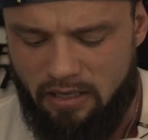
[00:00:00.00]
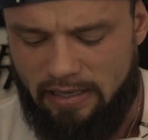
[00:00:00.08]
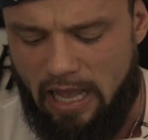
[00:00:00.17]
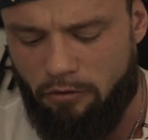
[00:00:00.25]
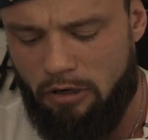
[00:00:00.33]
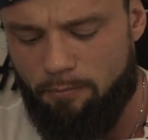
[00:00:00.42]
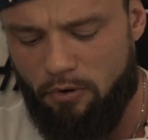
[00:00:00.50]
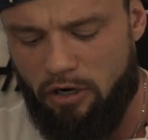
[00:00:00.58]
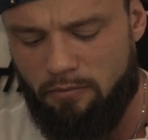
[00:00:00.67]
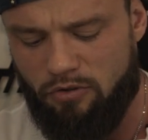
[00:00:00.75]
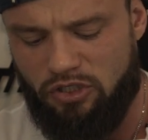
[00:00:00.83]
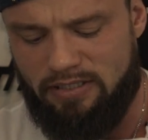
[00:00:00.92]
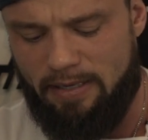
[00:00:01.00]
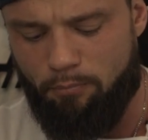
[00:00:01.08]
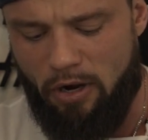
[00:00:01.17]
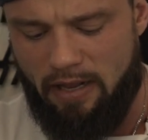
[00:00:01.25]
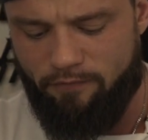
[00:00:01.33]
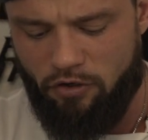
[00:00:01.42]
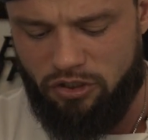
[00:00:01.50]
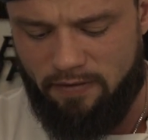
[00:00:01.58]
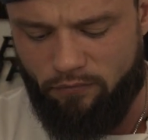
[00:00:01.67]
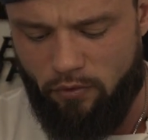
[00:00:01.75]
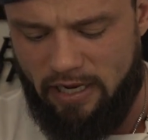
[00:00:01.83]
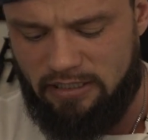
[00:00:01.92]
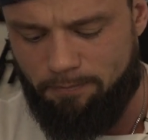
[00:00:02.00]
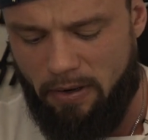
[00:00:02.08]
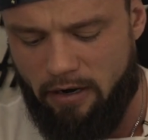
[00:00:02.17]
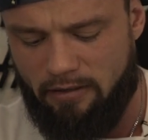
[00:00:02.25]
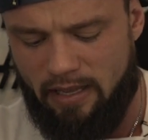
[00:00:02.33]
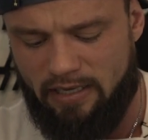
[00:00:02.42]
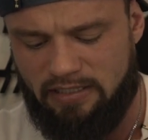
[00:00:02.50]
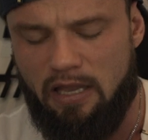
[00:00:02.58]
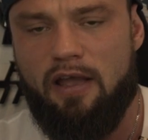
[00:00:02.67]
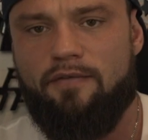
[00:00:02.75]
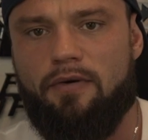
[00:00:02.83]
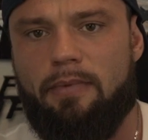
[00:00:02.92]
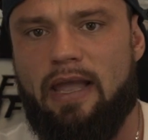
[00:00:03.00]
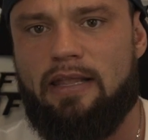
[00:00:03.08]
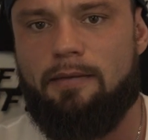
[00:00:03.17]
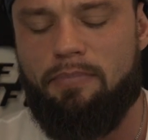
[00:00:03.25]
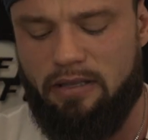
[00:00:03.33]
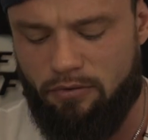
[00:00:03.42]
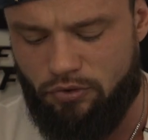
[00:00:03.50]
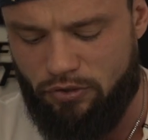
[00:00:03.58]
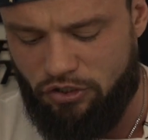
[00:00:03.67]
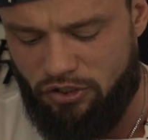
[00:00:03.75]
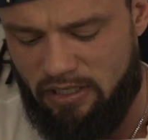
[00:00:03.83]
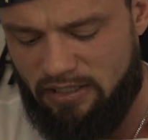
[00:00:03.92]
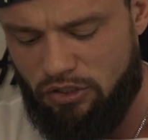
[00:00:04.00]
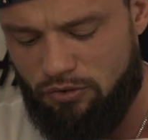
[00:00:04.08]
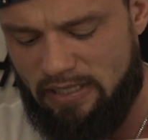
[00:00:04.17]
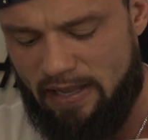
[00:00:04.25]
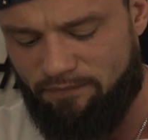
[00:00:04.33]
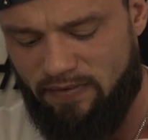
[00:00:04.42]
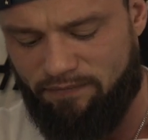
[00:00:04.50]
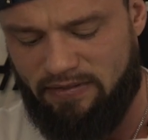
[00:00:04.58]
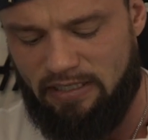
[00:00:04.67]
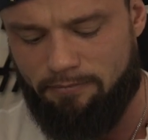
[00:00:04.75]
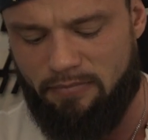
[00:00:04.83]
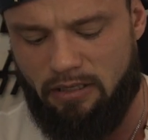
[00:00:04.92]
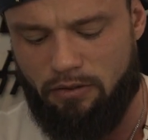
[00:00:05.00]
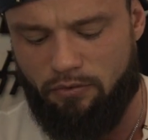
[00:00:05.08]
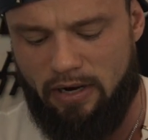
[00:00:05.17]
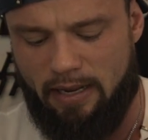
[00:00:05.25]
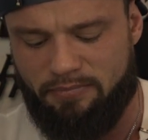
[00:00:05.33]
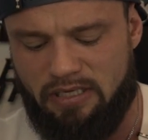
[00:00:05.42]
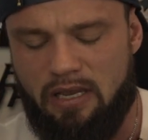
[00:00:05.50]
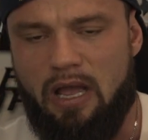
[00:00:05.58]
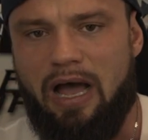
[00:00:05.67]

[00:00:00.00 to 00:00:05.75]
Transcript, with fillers: CaloriBurn, which is a brand version of Grains of Paradise from NNB Nutrition, is used at 15 milligrams.